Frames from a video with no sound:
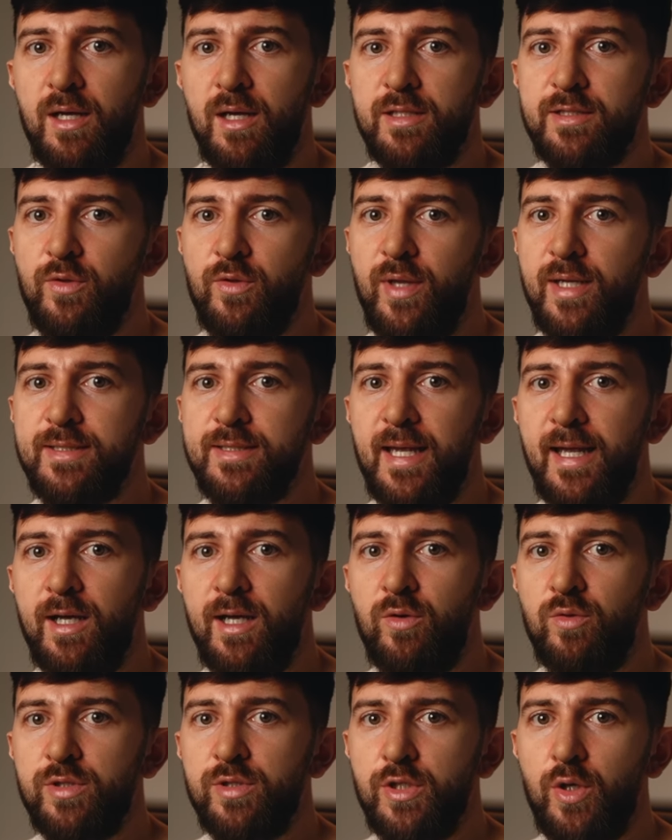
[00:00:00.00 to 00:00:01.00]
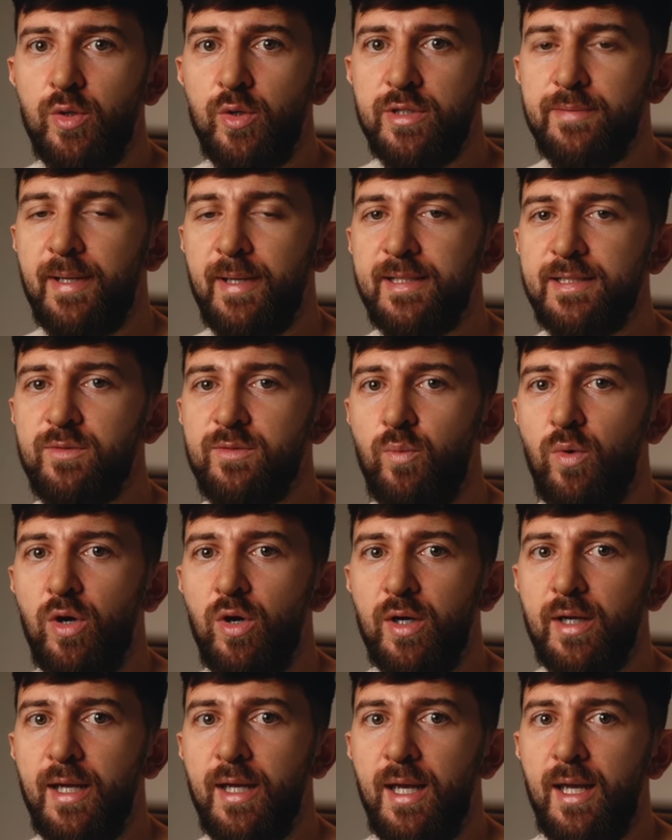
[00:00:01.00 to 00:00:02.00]
So that's how chargebacks
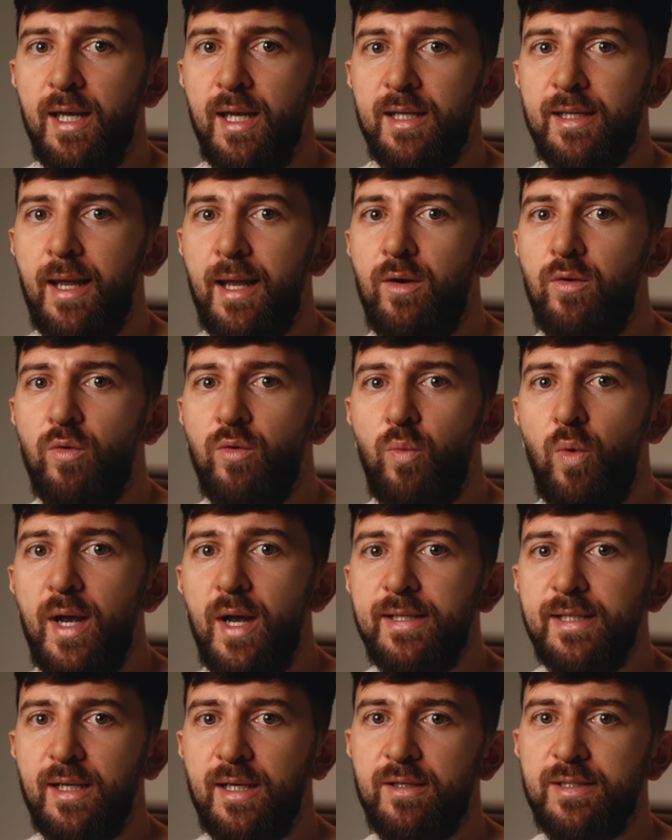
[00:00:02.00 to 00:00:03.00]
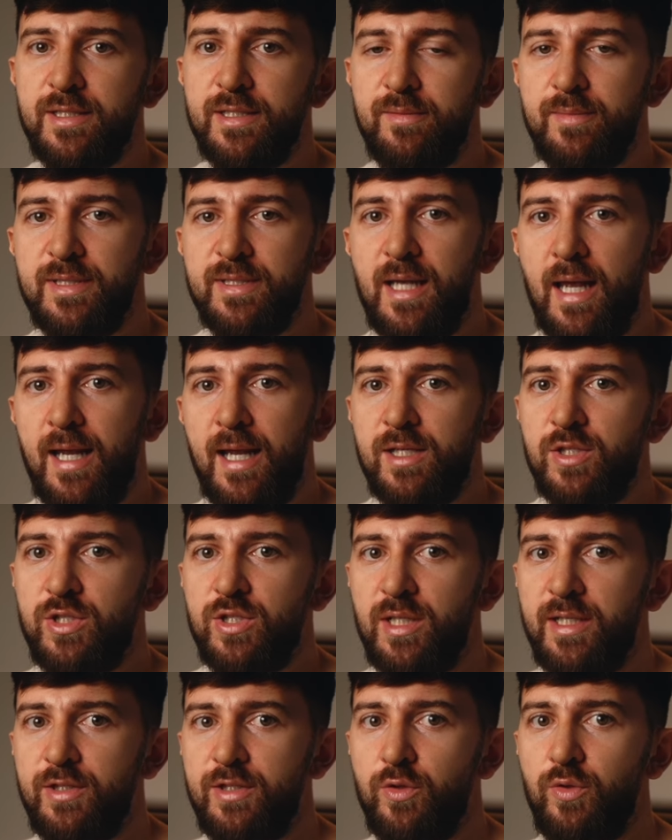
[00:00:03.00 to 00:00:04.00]
work. Now, why do customers
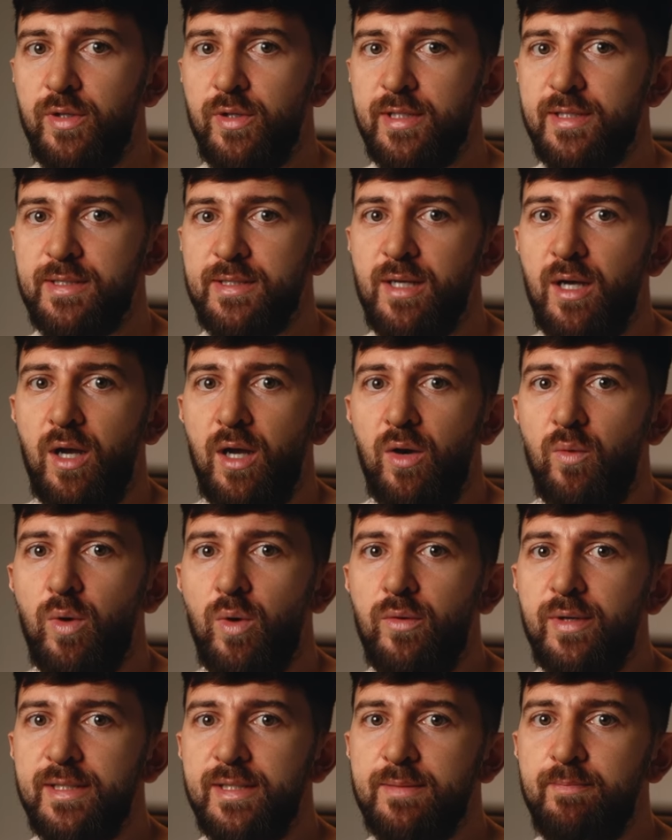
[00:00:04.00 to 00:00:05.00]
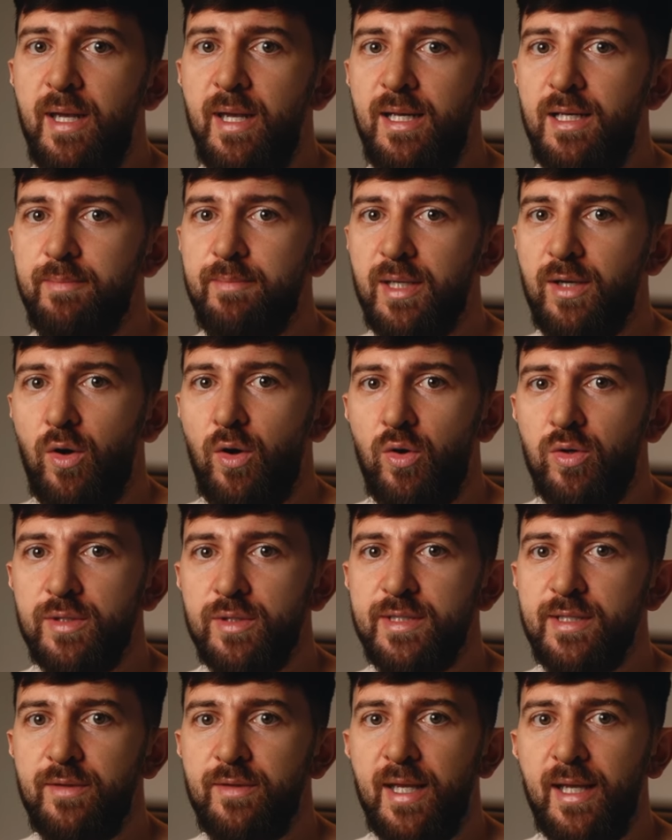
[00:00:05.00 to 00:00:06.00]
actually do this? Well, it's mainly
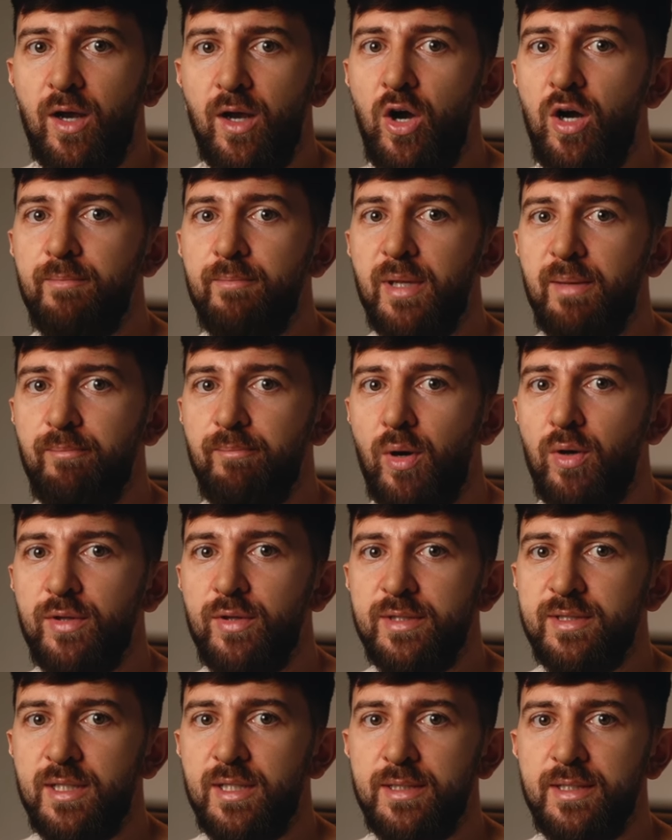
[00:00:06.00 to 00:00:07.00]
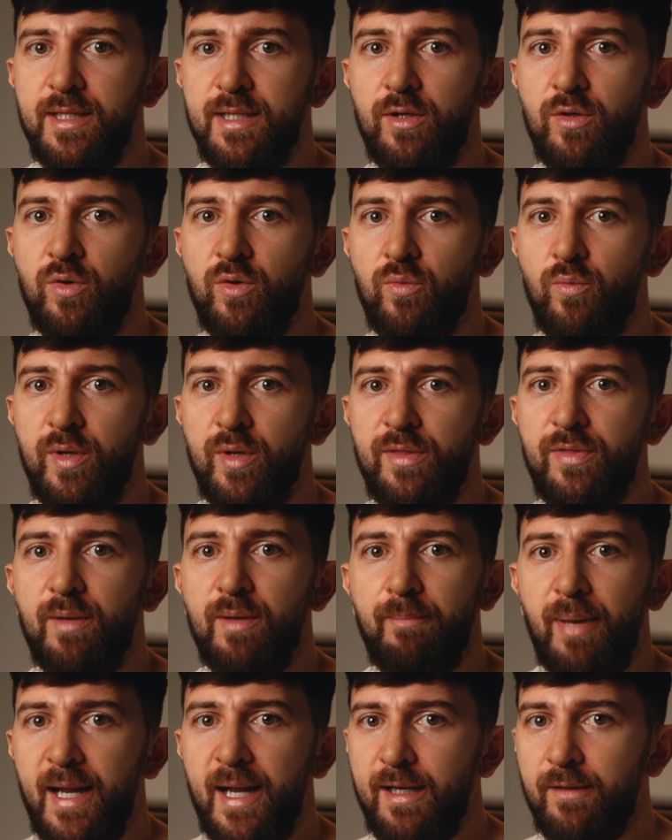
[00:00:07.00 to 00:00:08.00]
because they can't be bothered to deal with the
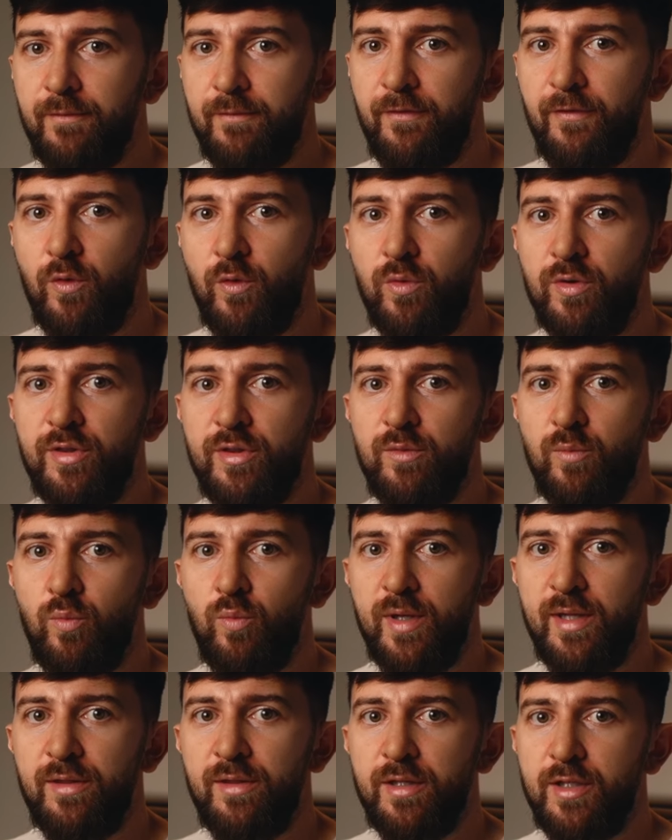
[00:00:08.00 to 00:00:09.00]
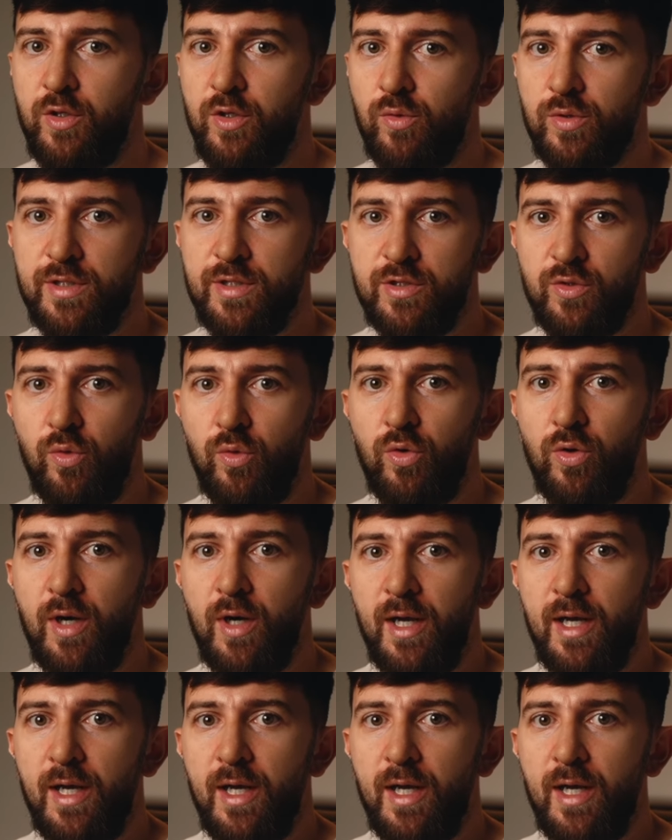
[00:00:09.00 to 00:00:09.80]
back and forth with your store.